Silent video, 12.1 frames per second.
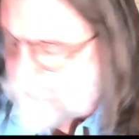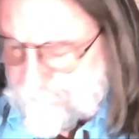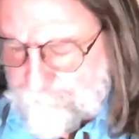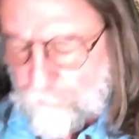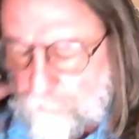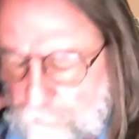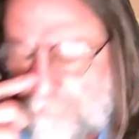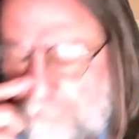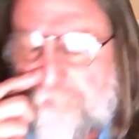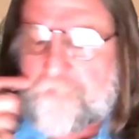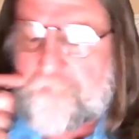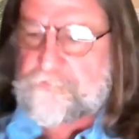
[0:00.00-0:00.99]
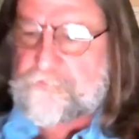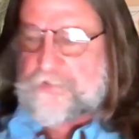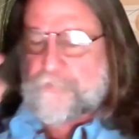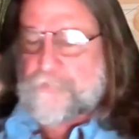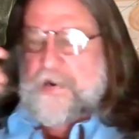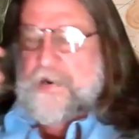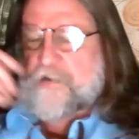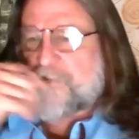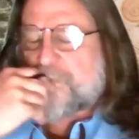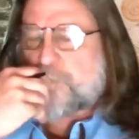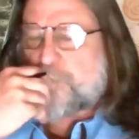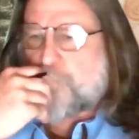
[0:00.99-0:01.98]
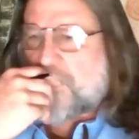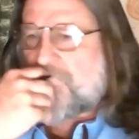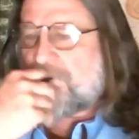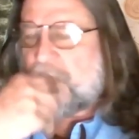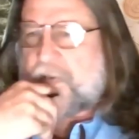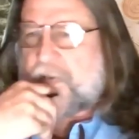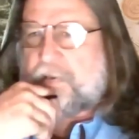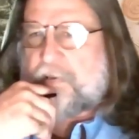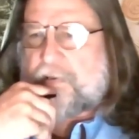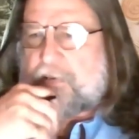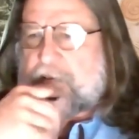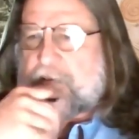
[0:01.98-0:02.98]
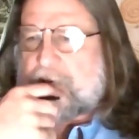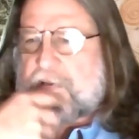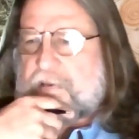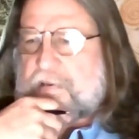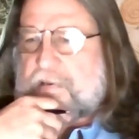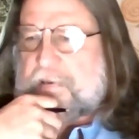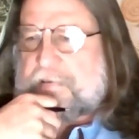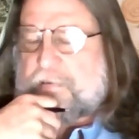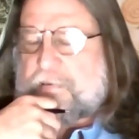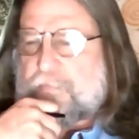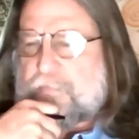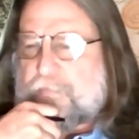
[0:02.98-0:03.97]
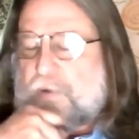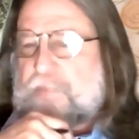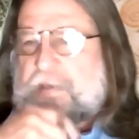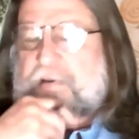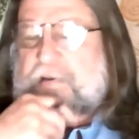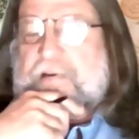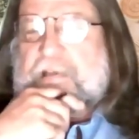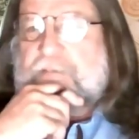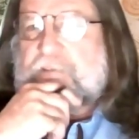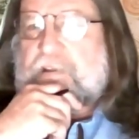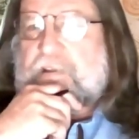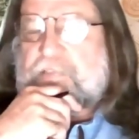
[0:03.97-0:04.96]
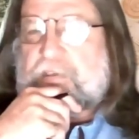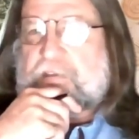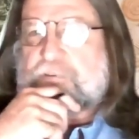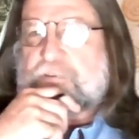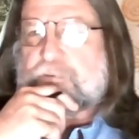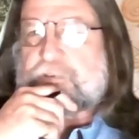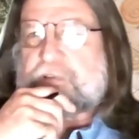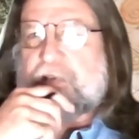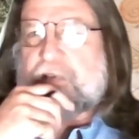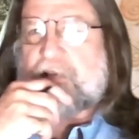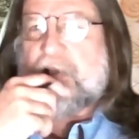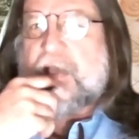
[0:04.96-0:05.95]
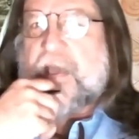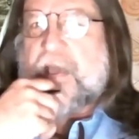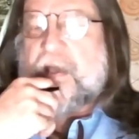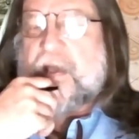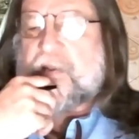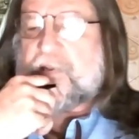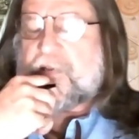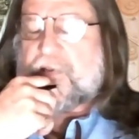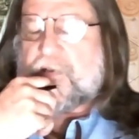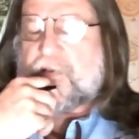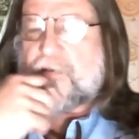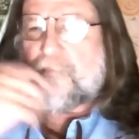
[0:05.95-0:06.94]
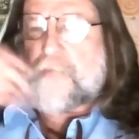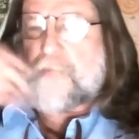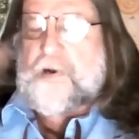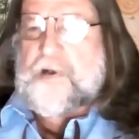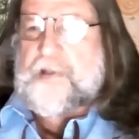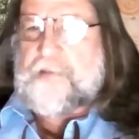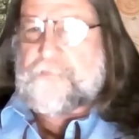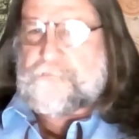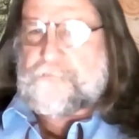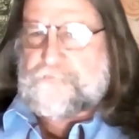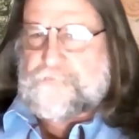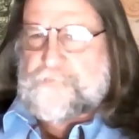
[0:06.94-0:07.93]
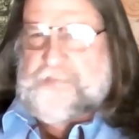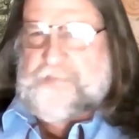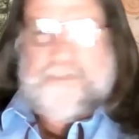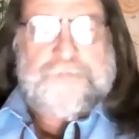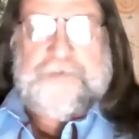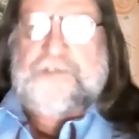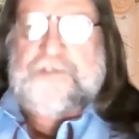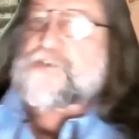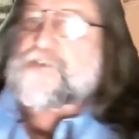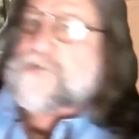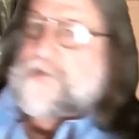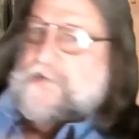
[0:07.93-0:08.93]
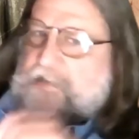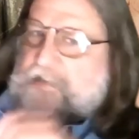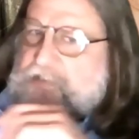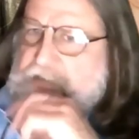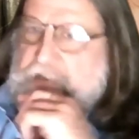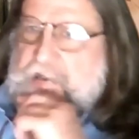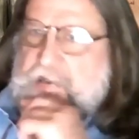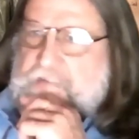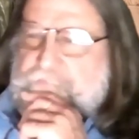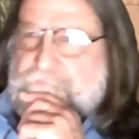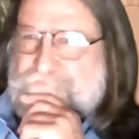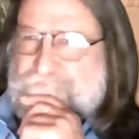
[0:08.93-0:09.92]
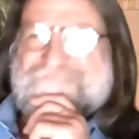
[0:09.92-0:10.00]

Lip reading: John Bowles, biography as well. I don't know that I'd have anything interesting to add. My disposition is not,